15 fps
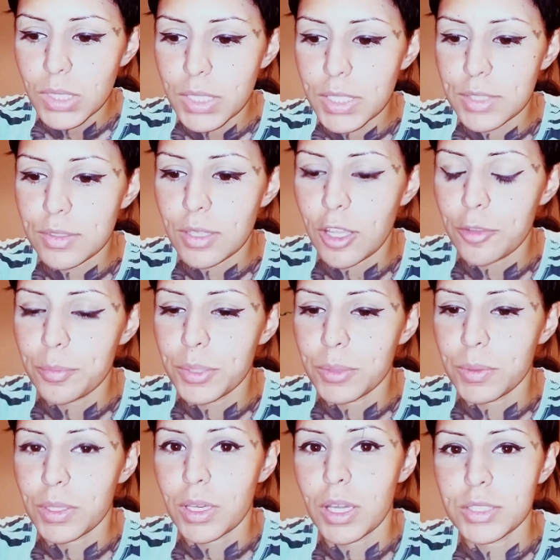it's helped me
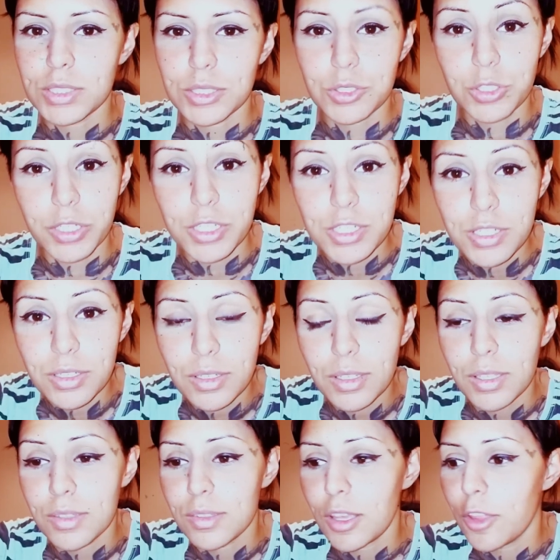with concentration.
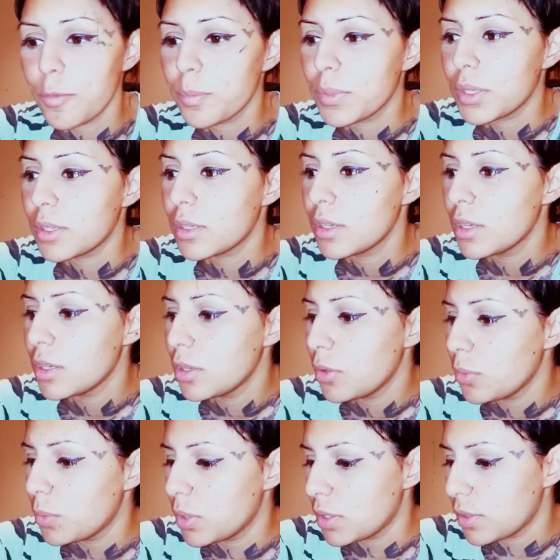It's helped me
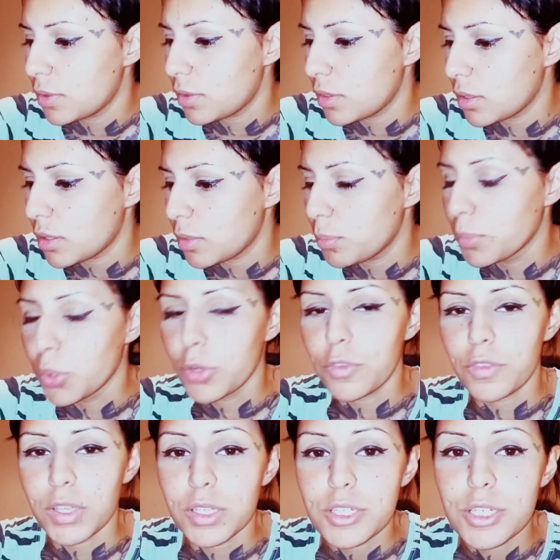with
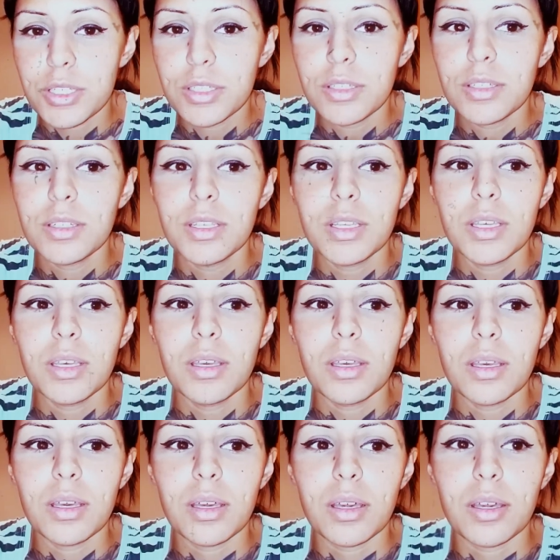motivation.
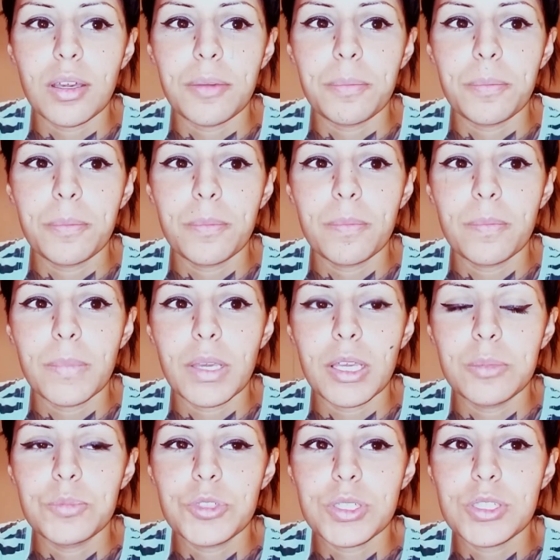
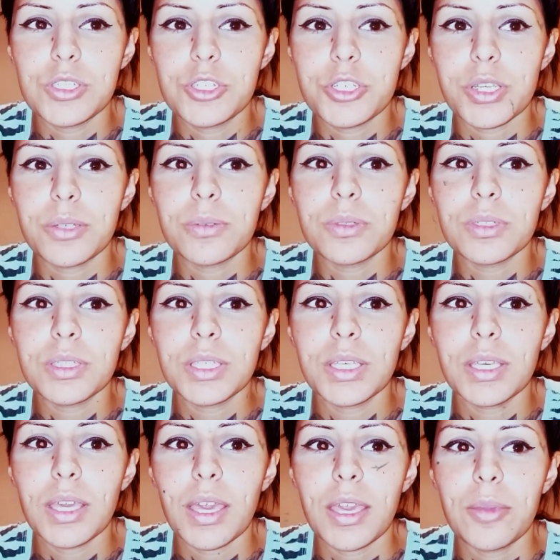I'm just
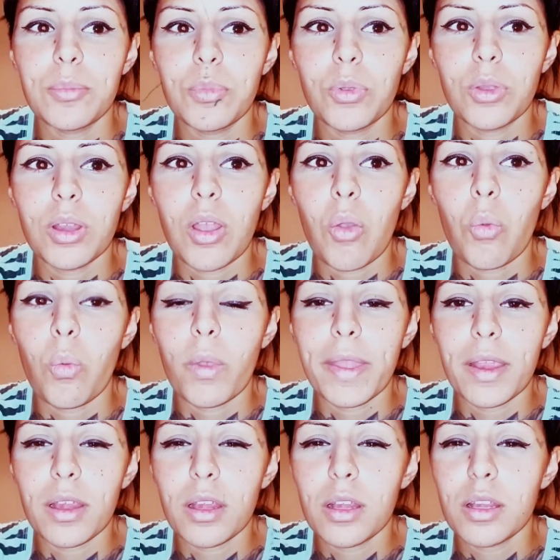generally a more
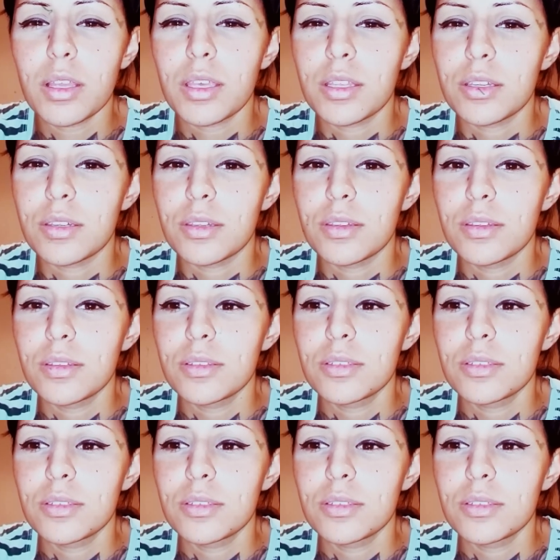aware and